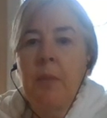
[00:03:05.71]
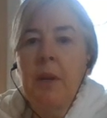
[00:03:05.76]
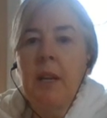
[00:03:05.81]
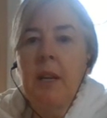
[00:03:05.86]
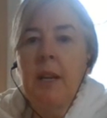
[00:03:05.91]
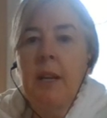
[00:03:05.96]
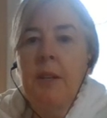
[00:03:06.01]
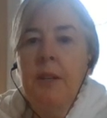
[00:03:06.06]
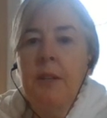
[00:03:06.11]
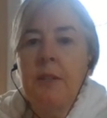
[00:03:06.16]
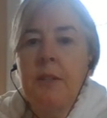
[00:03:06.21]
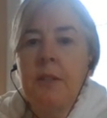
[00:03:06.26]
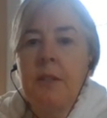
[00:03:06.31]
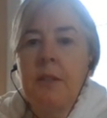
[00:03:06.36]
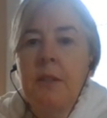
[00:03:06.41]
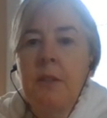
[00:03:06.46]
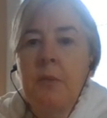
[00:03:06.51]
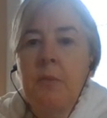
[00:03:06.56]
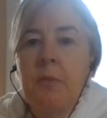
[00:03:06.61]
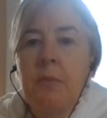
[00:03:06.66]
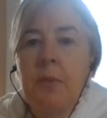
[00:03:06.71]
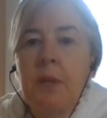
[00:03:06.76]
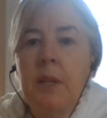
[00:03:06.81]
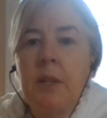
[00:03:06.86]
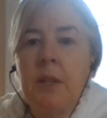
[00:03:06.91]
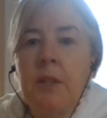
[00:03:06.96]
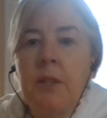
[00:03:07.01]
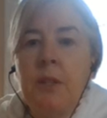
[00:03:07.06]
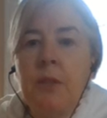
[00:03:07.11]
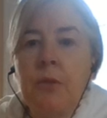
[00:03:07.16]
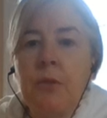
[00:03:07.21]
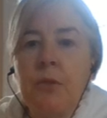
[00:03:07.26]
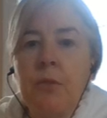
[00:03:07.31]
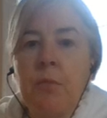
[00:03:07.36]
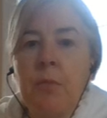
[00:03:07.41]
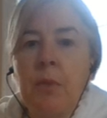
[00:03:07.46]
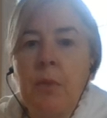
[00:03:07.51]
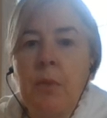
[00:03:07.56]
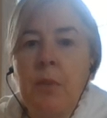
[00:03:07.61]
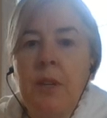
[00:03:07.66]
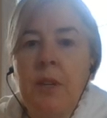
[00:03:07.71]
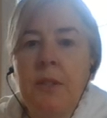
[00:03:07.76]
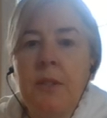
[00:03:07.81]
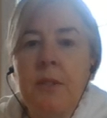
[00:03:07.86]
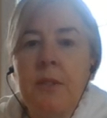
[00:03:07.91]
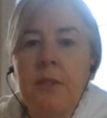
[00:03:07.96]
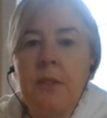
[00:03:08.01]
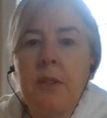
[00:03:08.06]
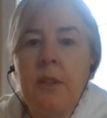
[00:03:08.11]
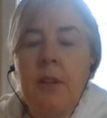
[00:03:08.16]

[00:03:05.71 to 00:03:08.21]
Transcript: Planet by Deirdre Morris.